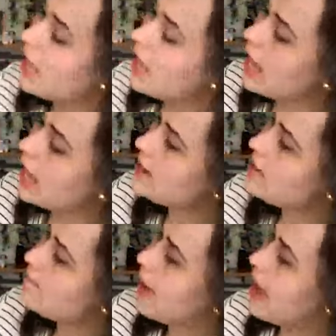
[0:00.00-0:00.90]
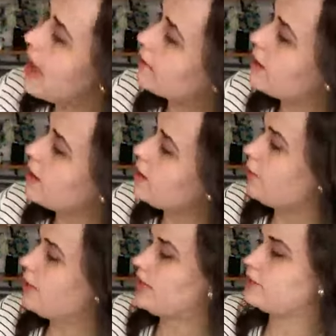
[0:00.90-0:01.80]
And then in the
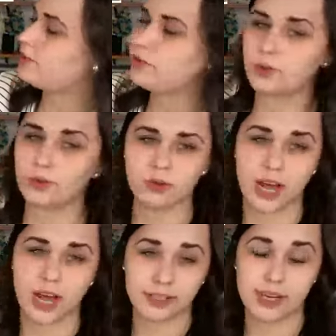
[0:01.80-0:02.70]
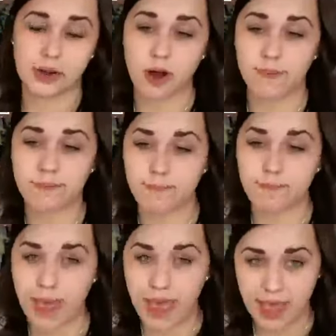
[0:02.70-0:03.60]
background, we used cool colors. Now our
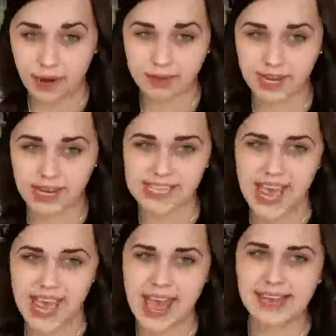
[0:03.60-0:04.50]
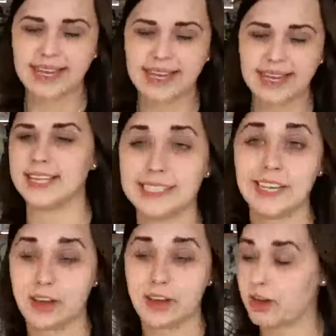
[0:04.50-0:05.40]
background is anything that
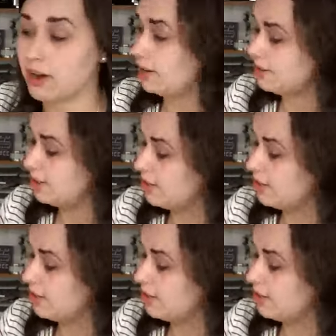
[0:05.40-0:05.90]
isn't a heart.